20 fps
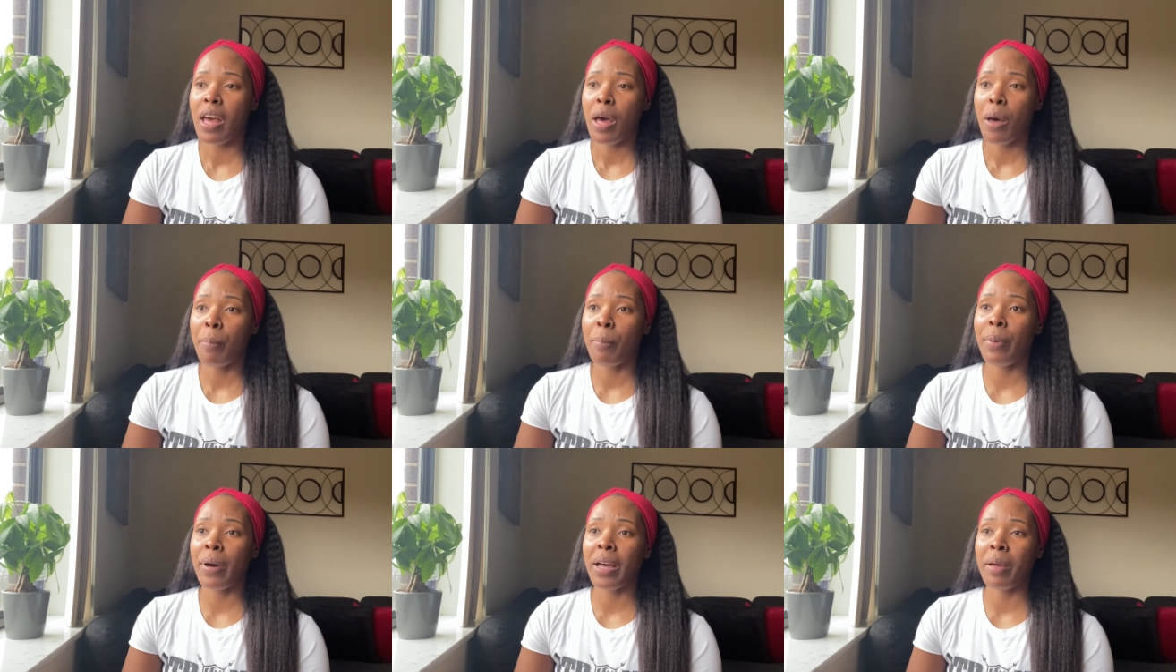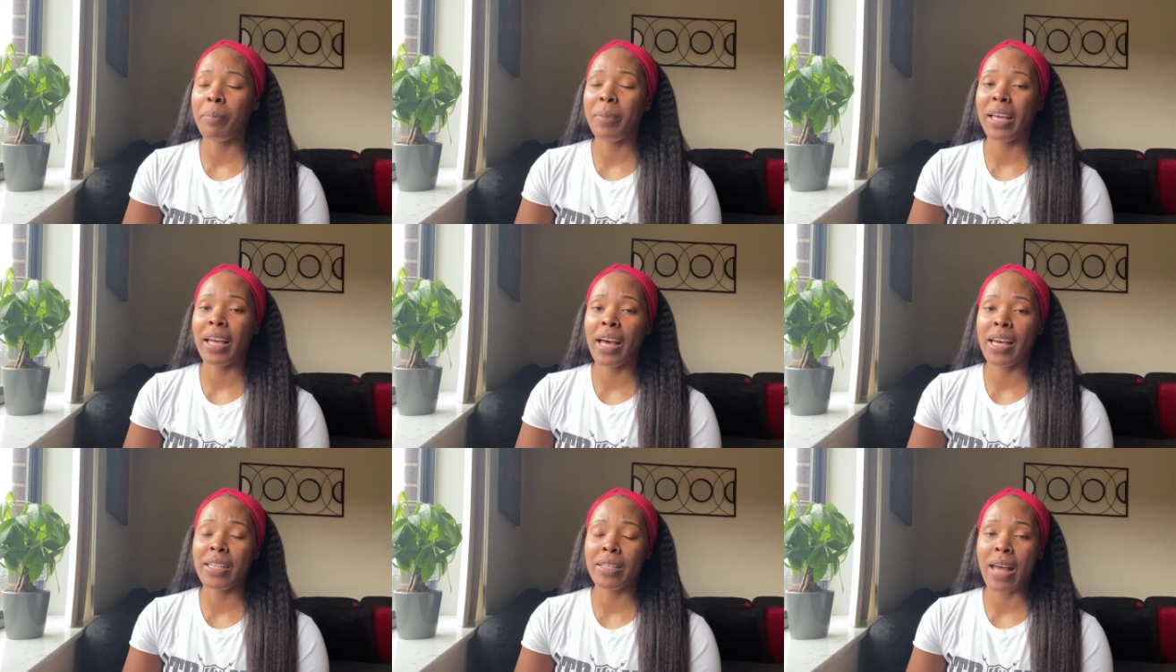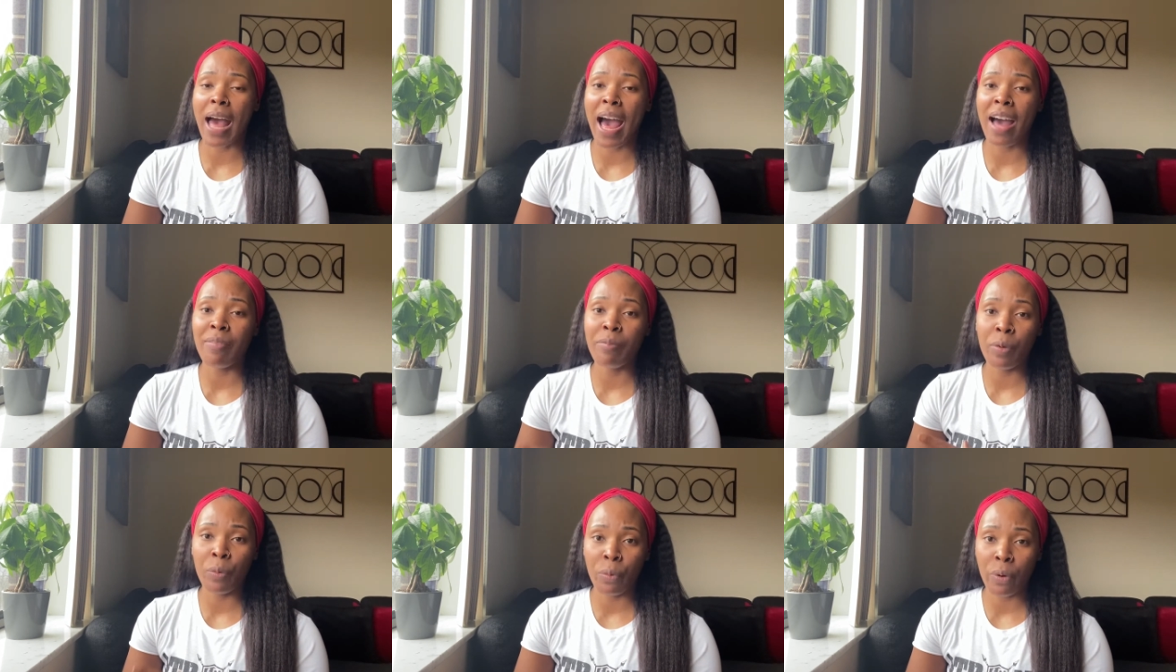But because
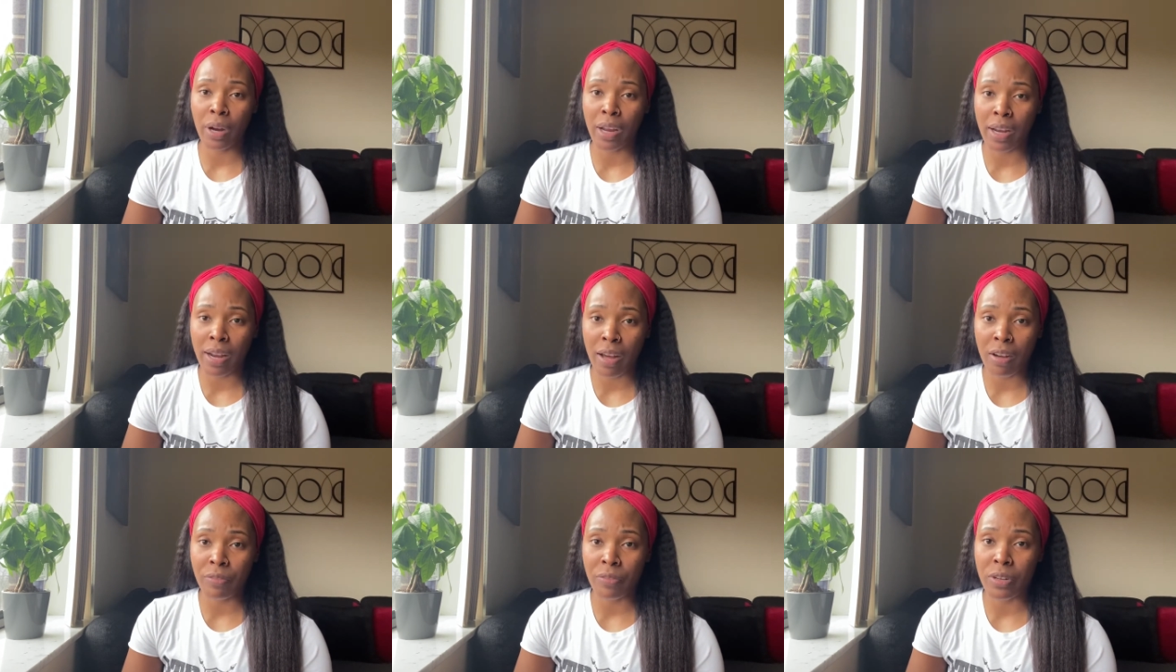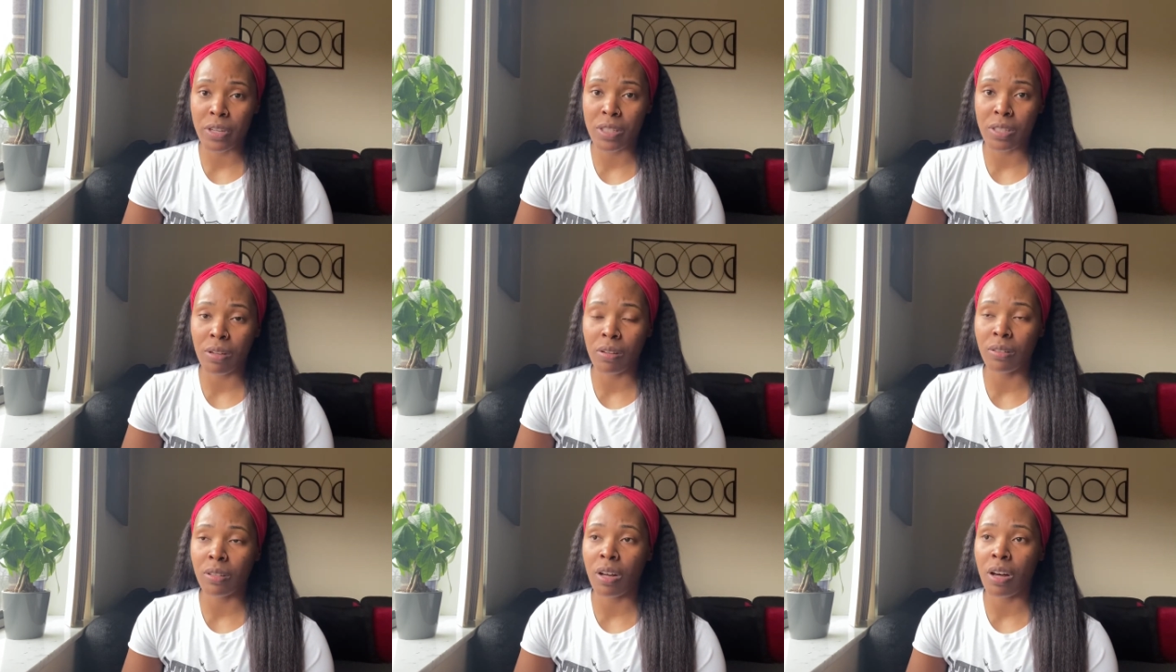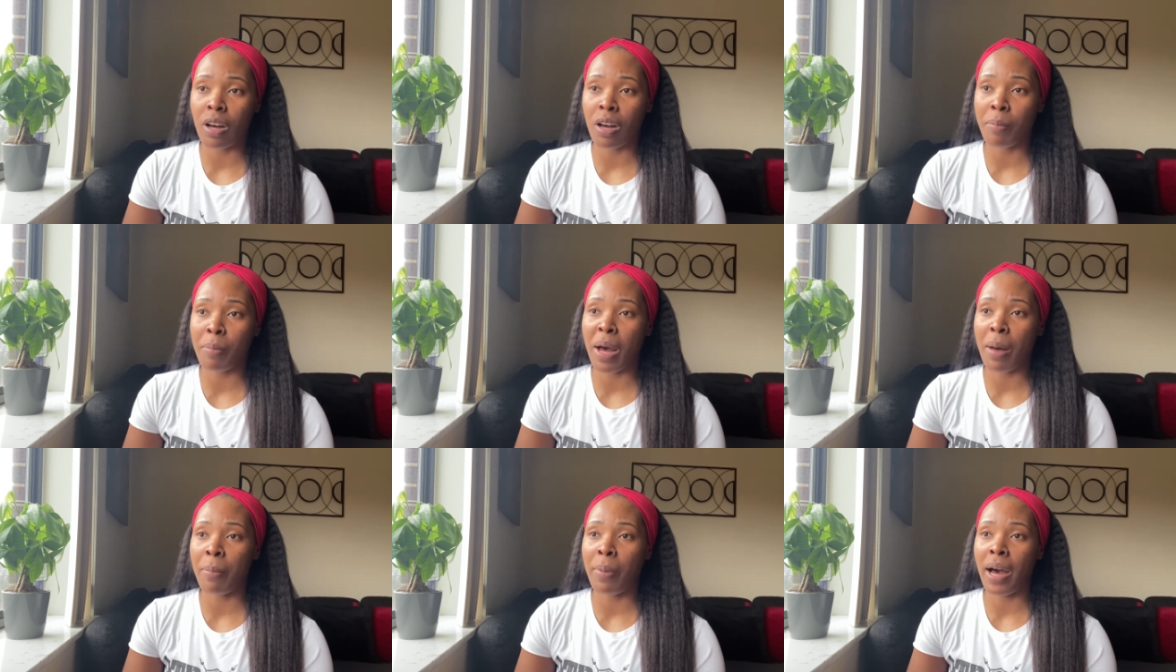I've been working out for so long,
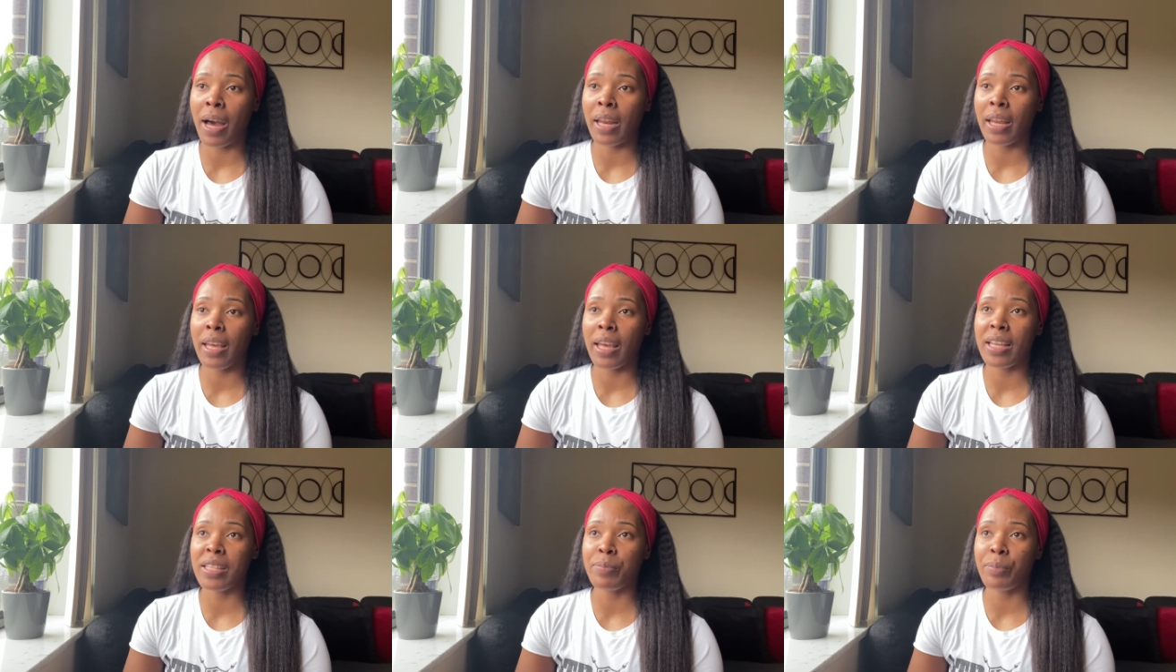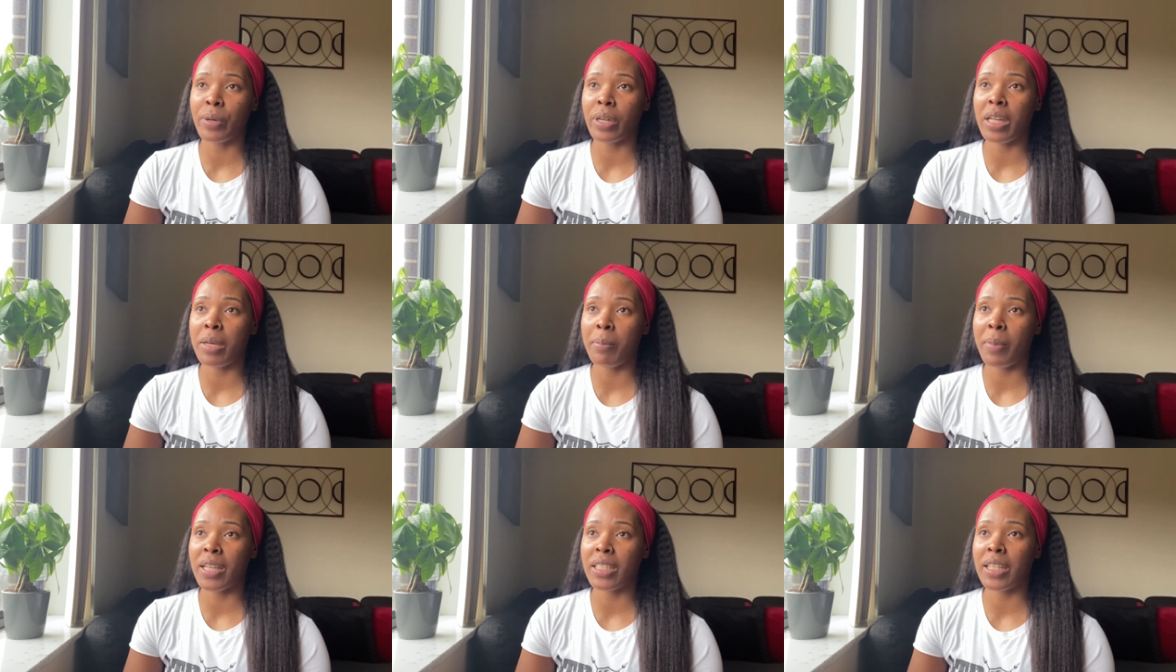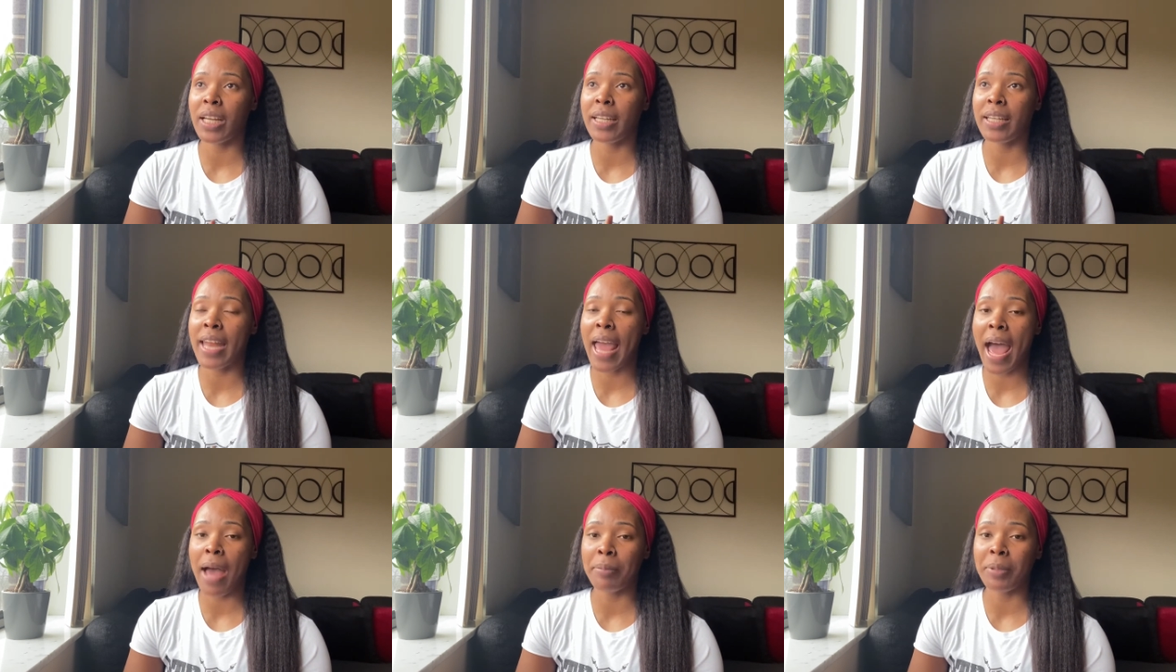my body has pretty much
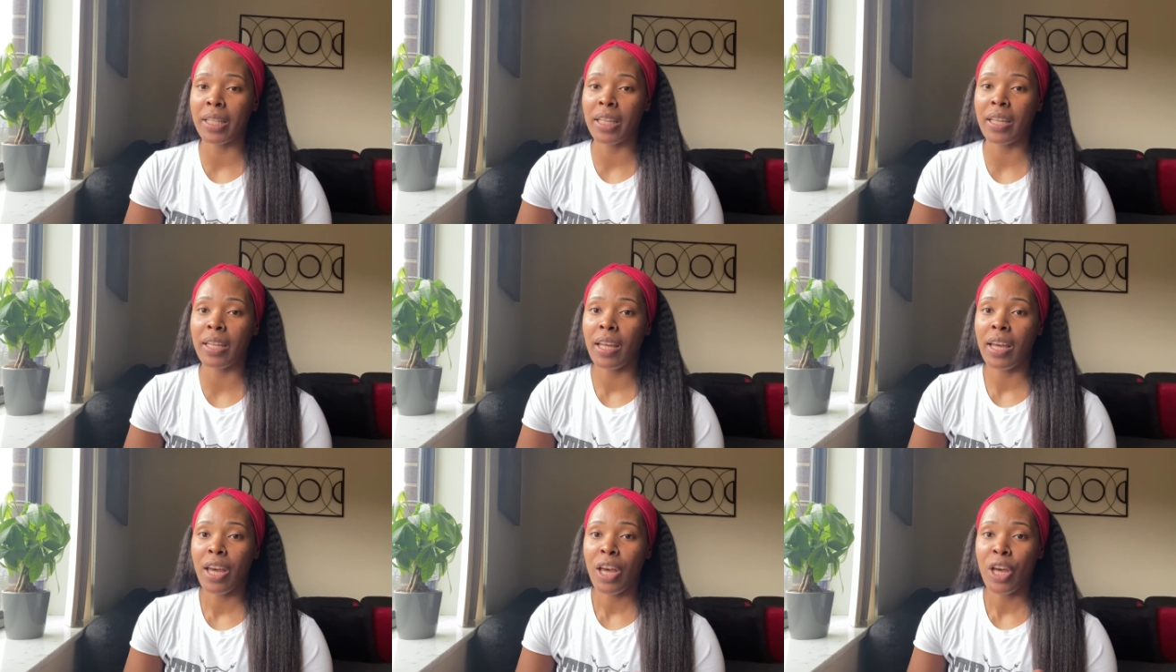adapted